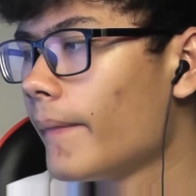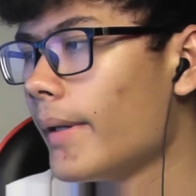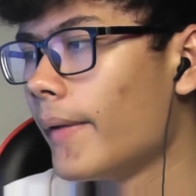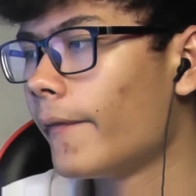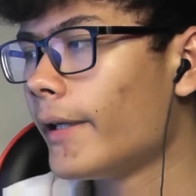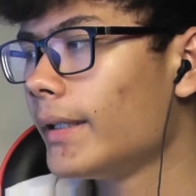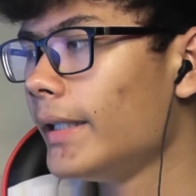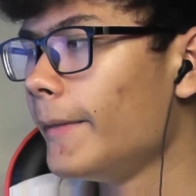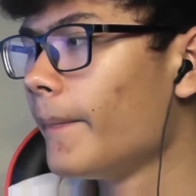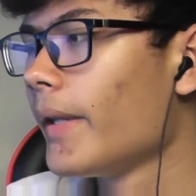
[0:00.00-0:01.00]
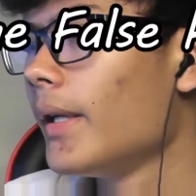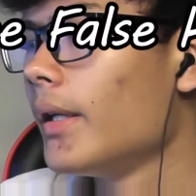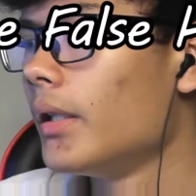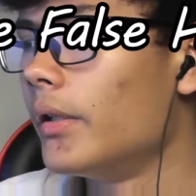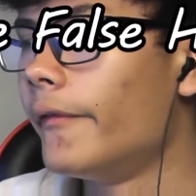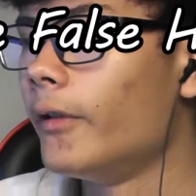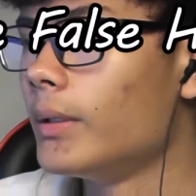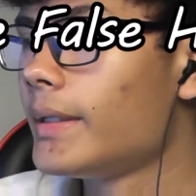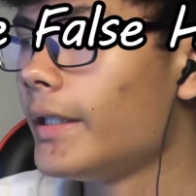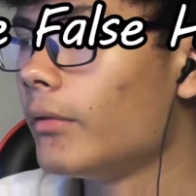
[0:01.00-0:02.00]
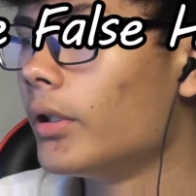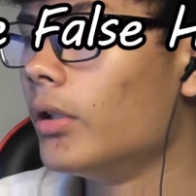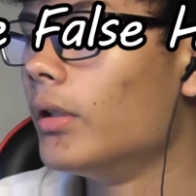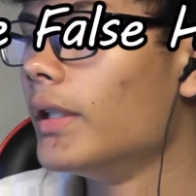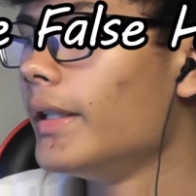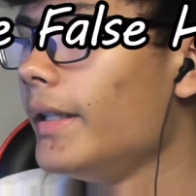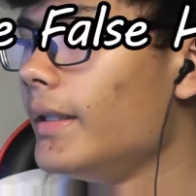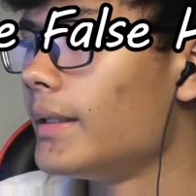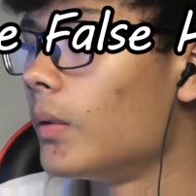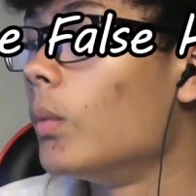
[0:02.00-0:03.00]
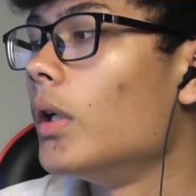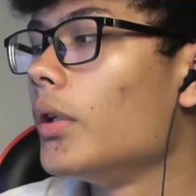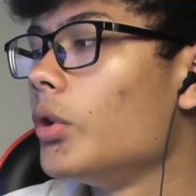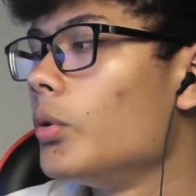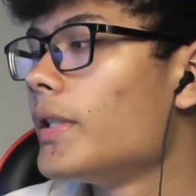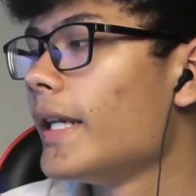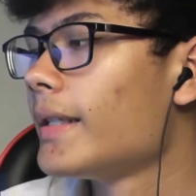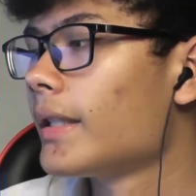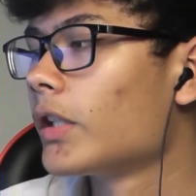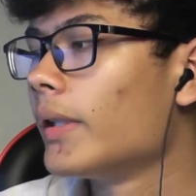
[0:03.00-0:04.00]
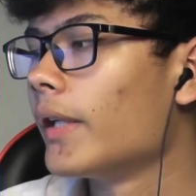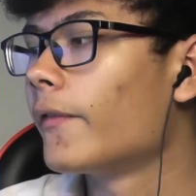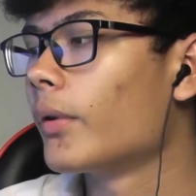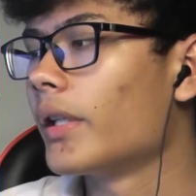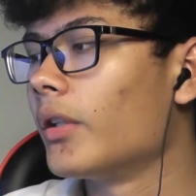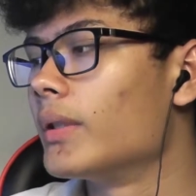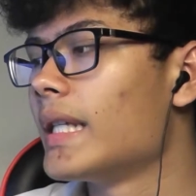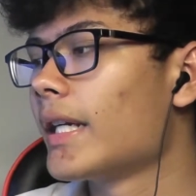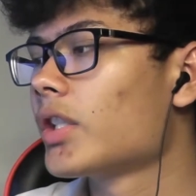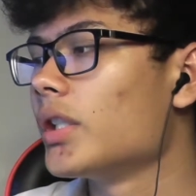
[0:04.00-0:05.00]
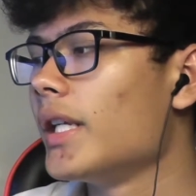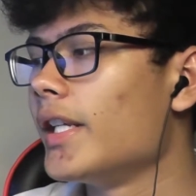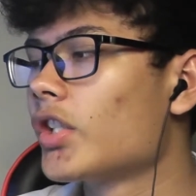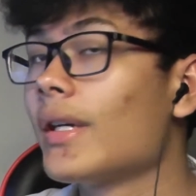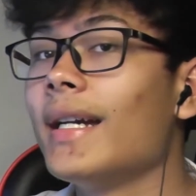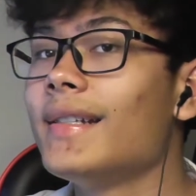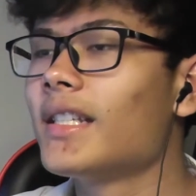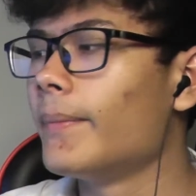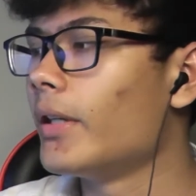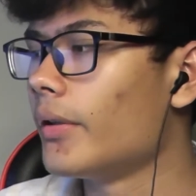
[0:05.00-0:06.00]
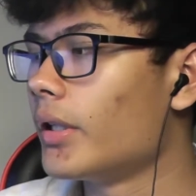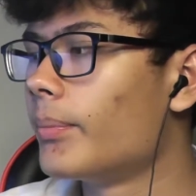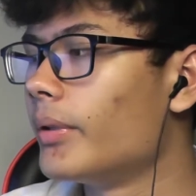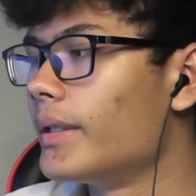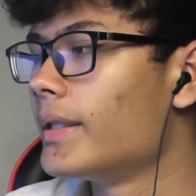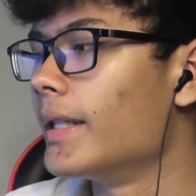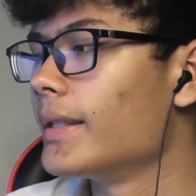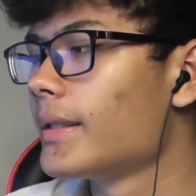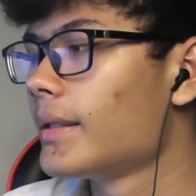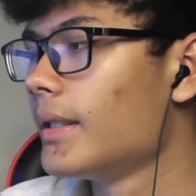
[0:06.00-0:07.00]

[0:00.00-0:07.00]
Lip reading: And finally, the false hero is the one who takes the credit for the hero's action and tries to marry the princess.